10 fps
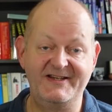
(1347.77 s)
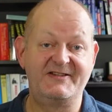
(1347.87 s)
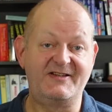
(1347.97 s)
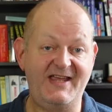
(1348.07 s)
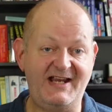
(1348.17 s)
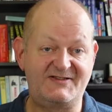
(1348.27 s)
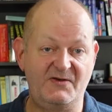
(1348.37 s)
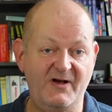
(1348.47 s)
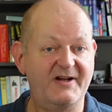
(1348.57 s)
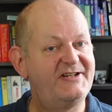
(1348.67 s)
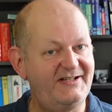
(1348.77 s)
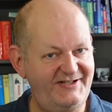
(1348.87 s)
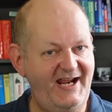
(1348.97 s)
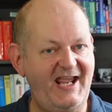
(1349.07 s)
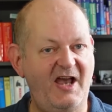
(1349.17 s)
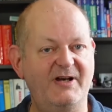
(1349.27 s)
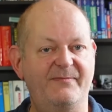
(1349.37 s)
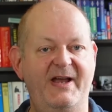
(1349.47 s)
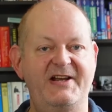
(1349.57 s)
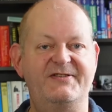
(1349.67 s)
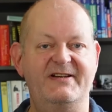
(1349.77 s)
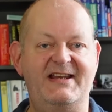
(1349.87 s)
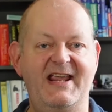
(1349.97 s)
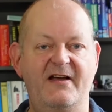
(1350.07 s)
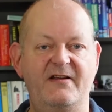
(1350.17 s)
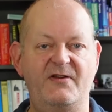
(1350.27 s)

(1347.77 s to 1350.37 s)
So thanks for watching. Check out my Patreon account